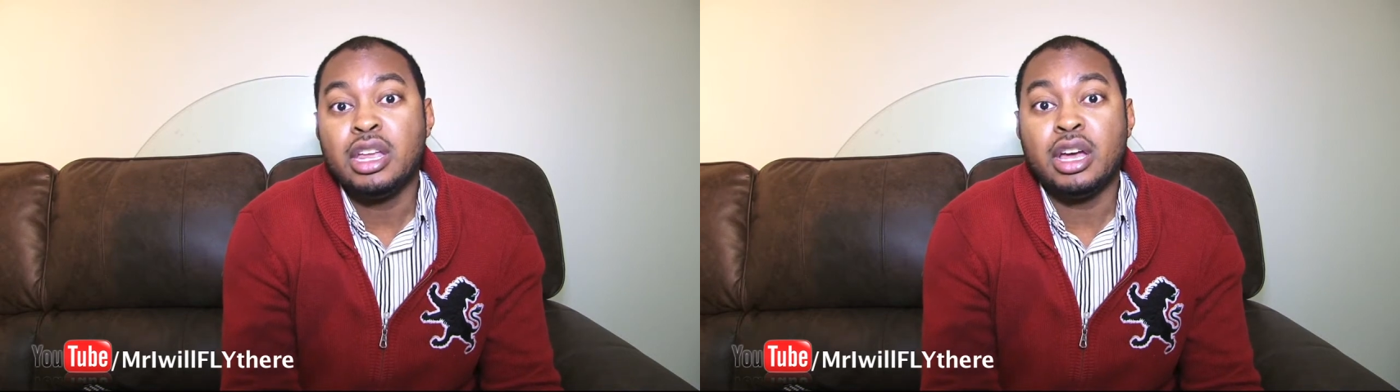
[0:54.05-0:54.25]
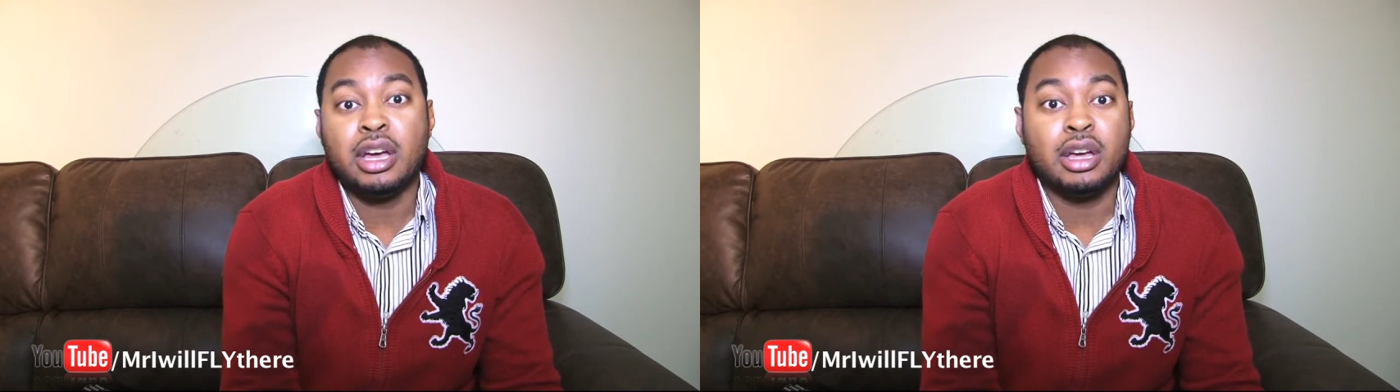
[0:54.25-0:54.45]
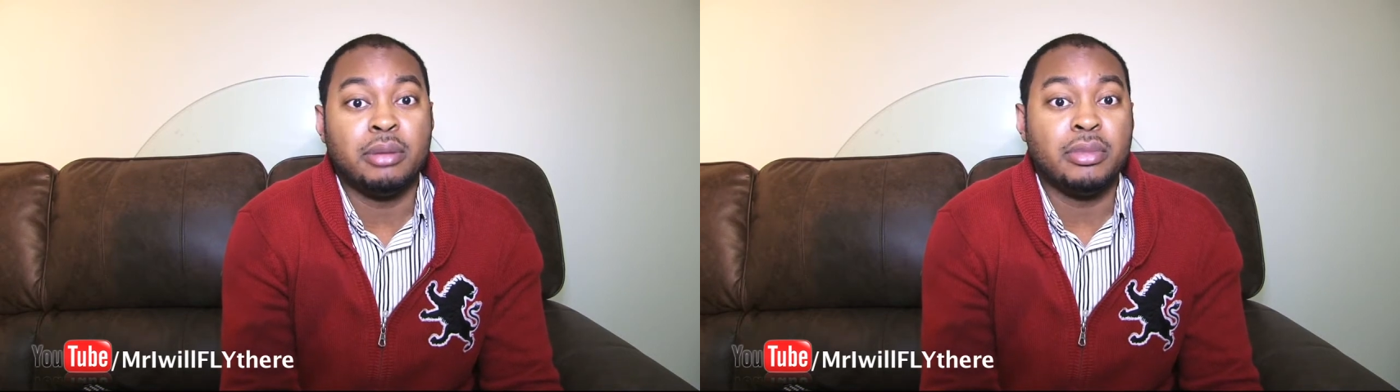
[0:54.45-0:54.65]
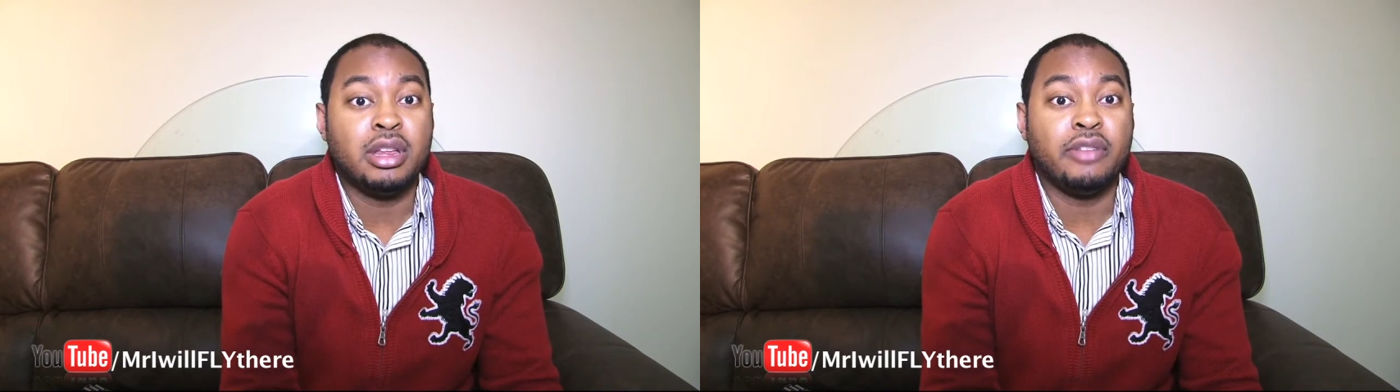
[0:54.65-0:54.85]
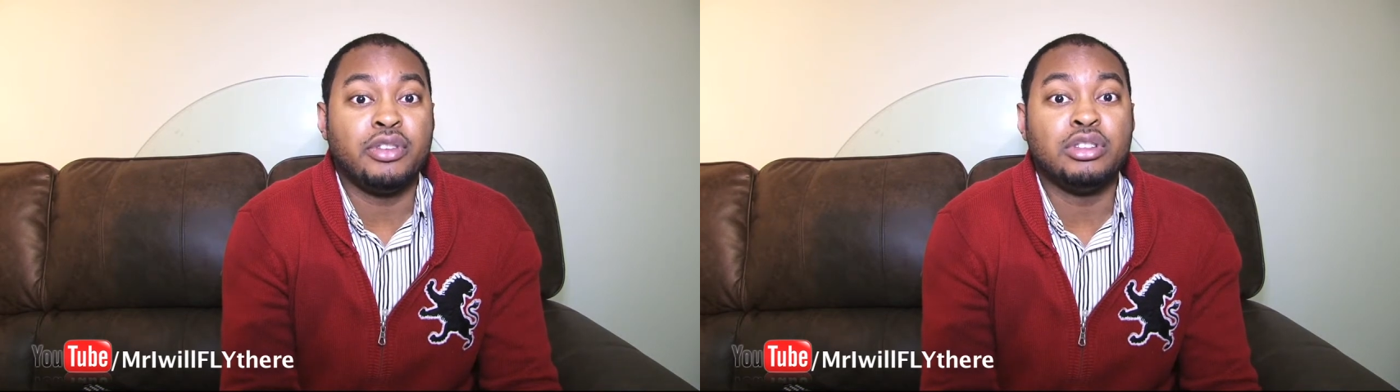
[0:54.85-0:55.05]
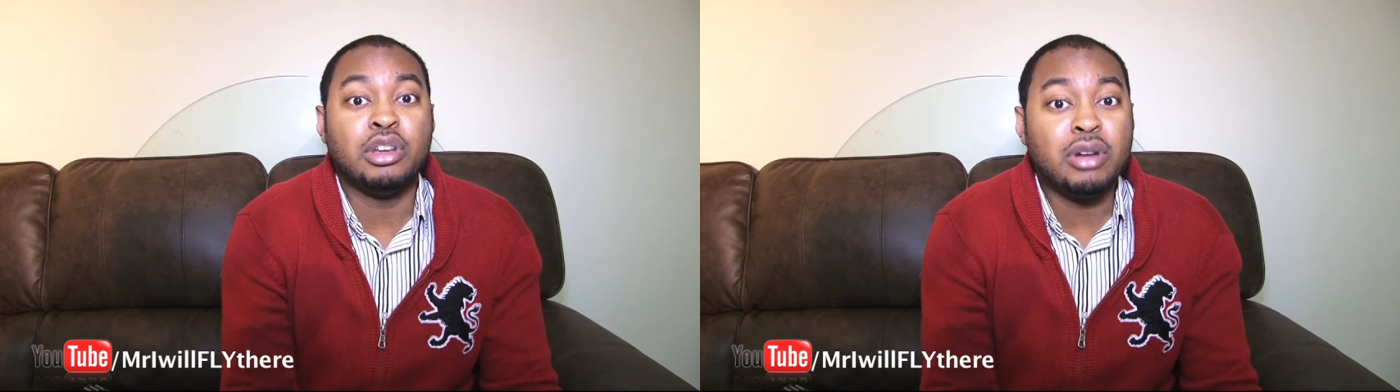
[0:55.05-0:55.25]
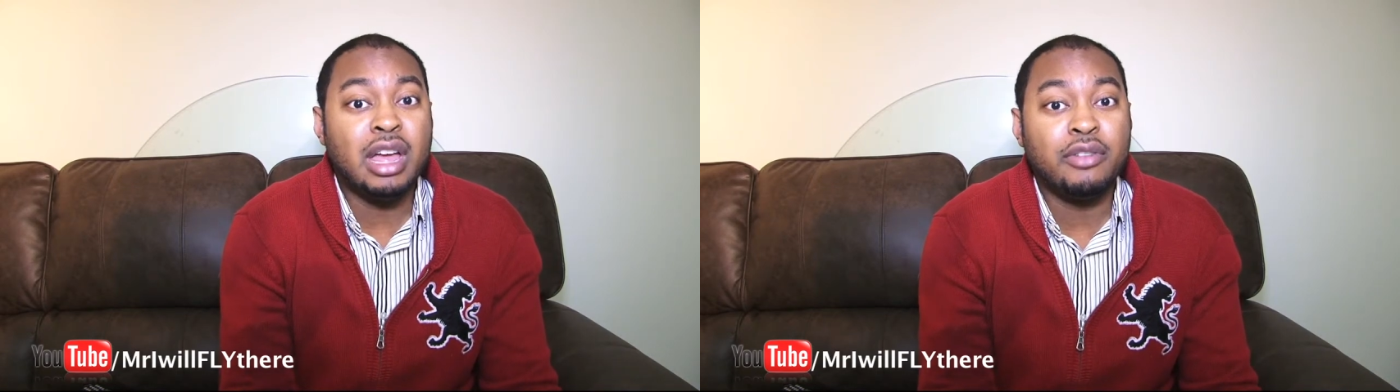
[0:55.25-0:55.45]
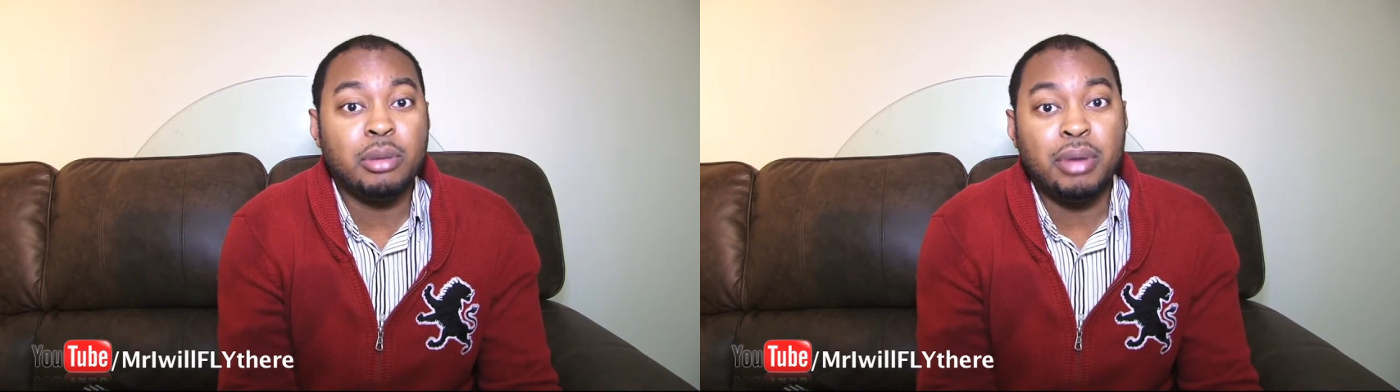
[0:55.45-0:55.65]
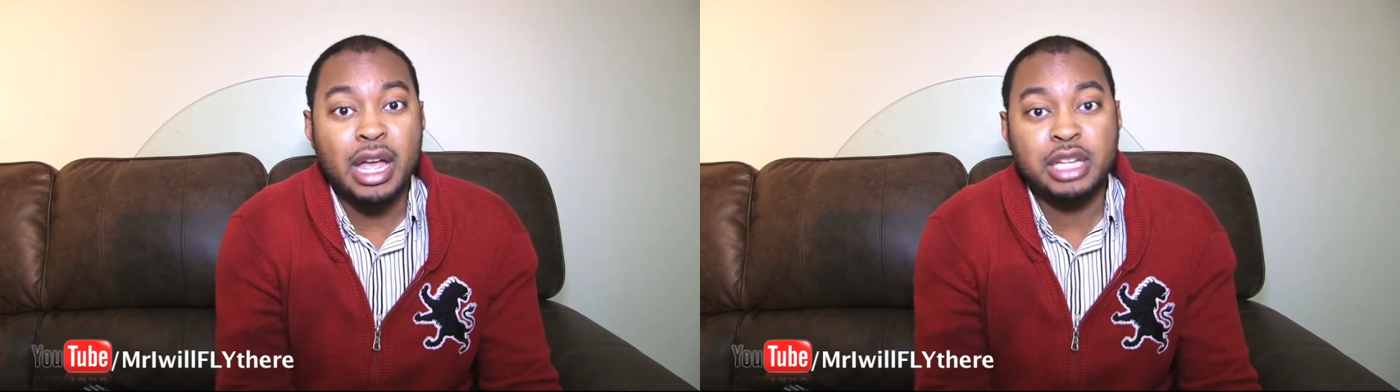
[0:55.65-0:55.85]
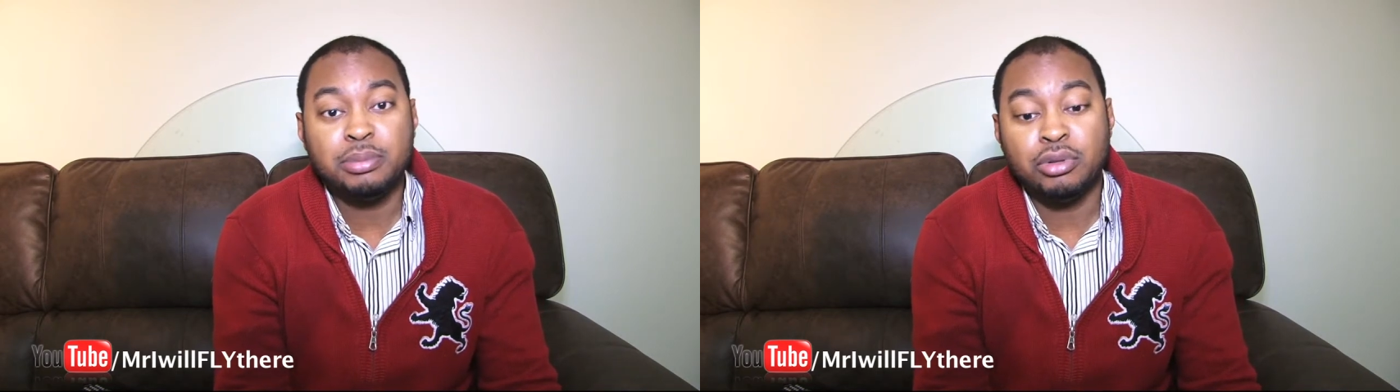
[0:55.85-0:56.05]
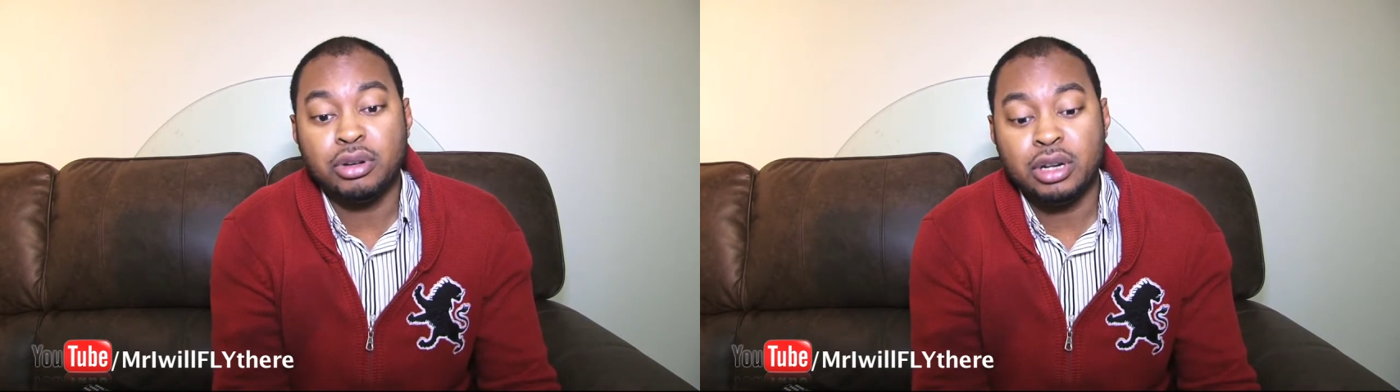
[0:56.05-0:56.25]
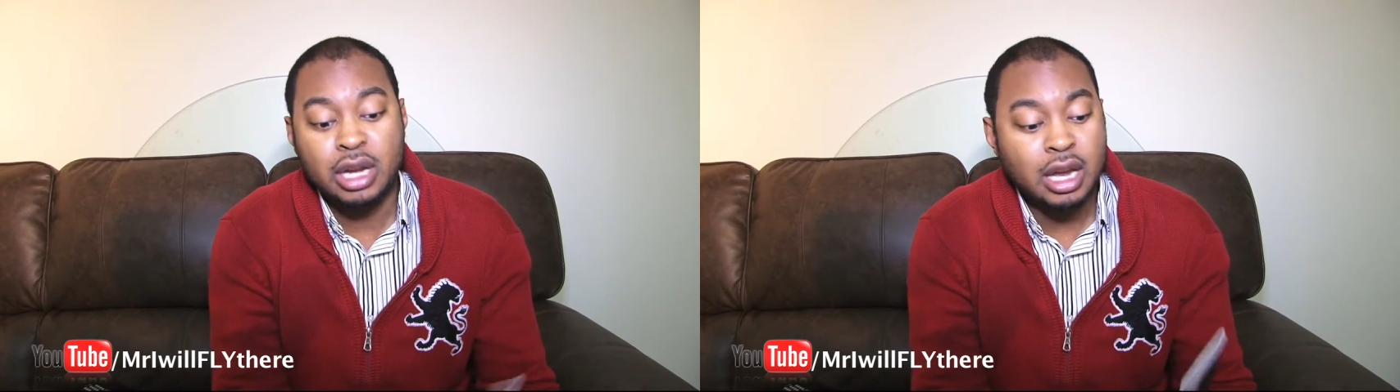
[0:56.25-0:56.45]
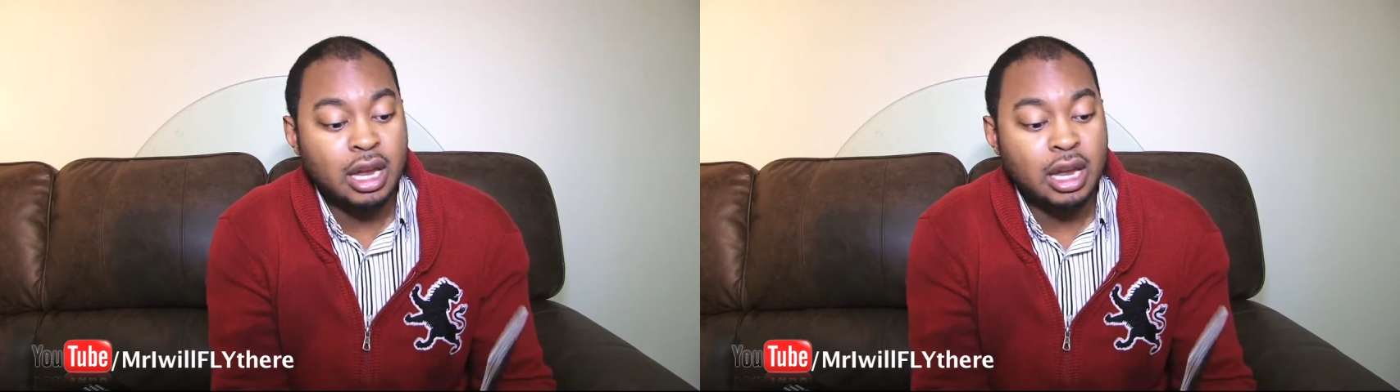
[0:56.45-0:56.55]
um, if you don't have your passport,